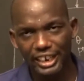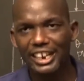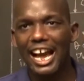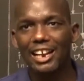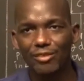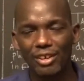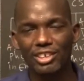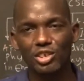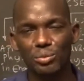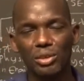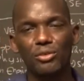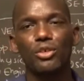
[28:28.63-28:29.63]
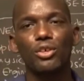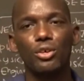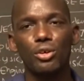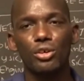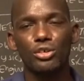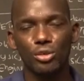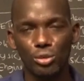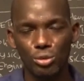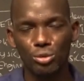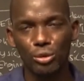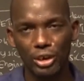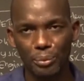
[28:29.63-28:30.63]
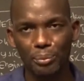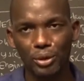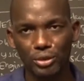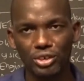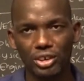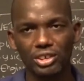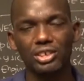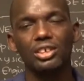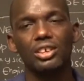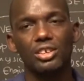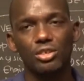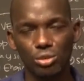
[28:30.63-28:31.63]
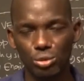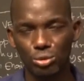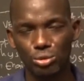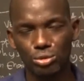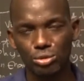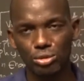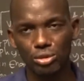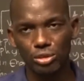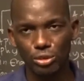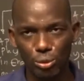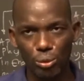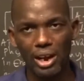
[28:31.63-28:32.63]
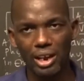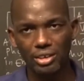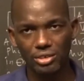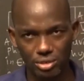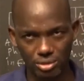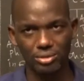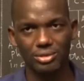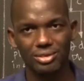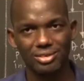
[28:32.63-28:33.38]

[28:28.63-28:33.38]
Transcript: advance before you reported to your school.